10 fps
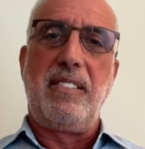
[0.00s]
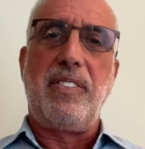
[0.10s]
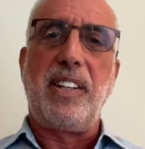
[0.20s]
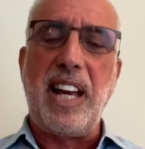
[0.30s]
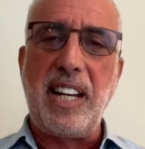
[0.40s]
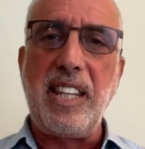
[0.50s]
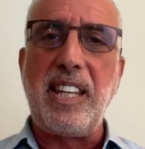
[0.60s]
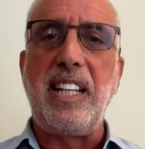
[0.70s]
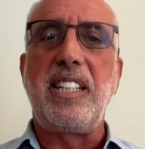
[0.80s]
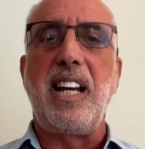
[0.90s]
for getting
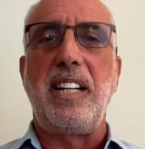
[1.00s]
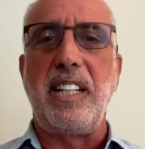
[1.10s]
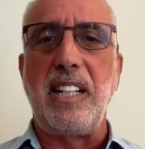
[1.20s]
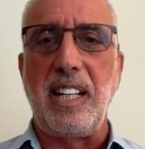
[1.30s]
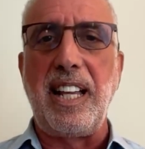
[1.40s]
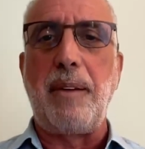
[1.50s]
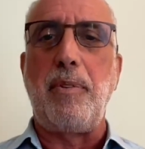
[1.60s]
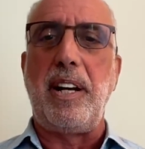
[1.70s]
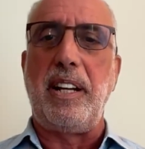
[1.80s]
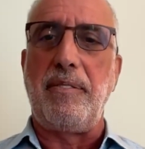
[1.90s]
things done and
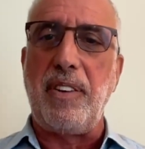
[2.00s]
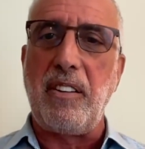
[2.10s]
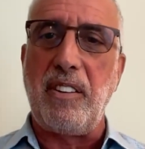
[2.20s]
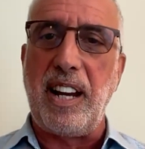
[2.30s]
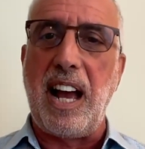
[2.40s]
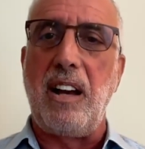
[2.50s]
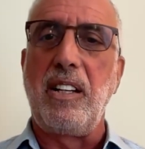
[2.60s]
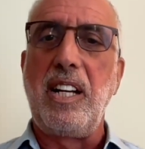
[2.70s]
collaborating and figuring out.